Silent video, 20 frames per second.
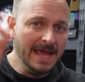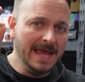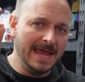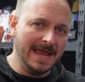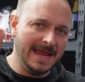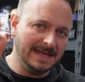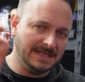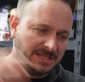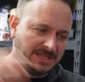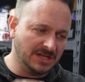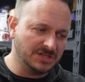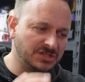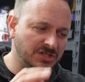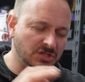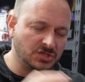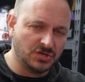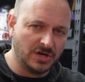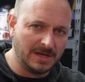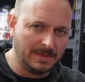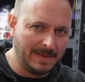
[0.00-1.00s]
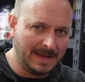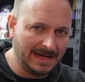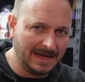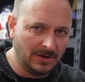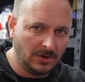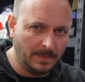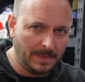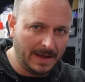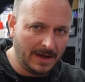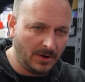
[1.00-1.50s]
it does intrigue me a
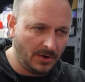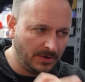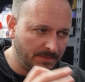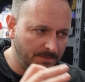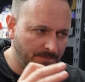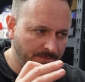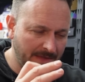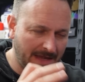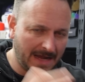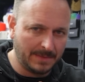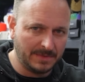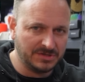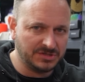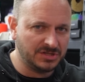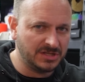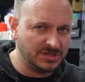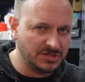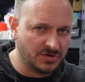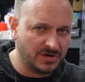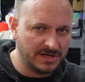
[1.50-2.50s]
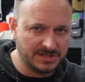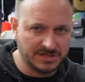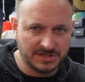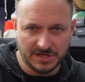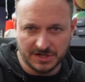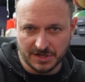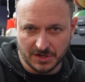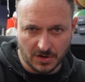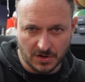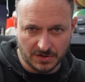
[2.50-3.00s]
little bit on how much these credits are
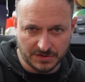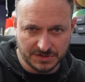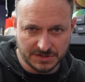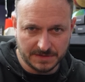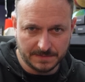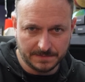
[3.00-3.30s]
going to cost.